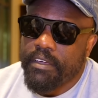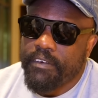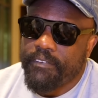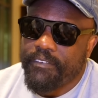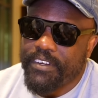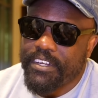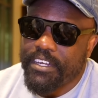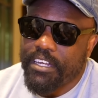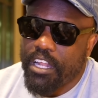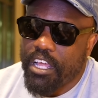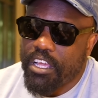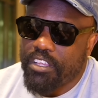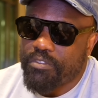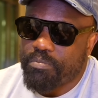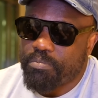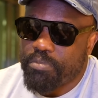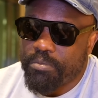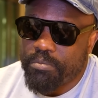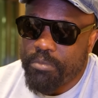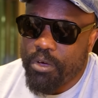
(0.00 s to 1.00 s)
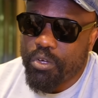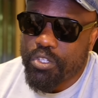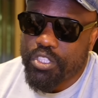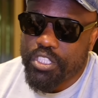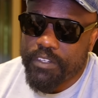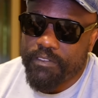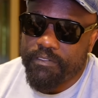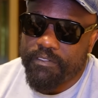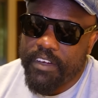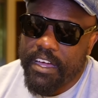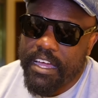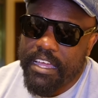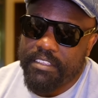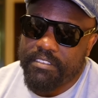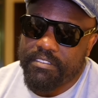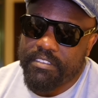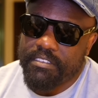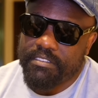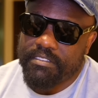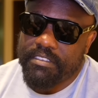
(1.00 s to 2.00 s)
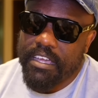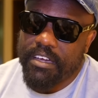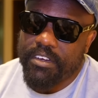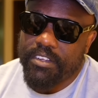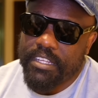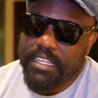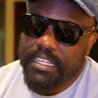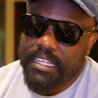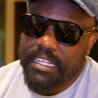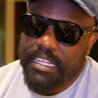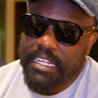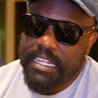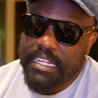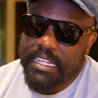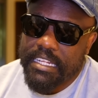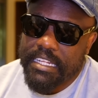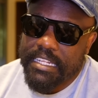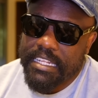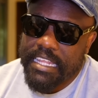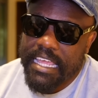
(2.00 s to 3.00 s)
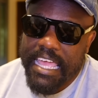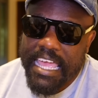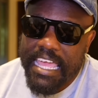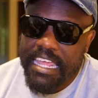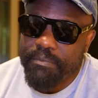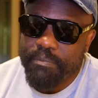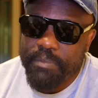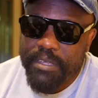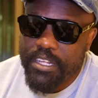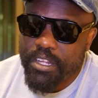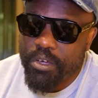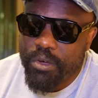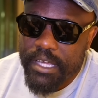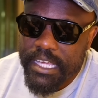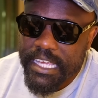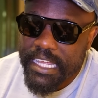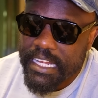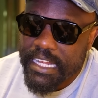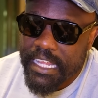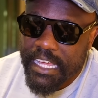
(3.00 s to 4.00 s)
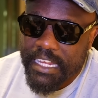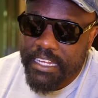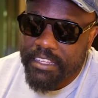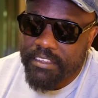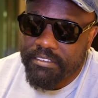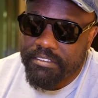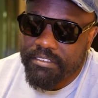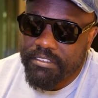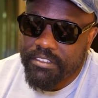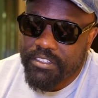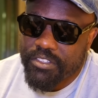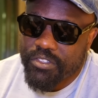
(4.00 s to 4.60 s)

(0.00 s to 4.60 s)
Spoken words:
for the last promotion fights in Saudi, there ain't been no hit like this.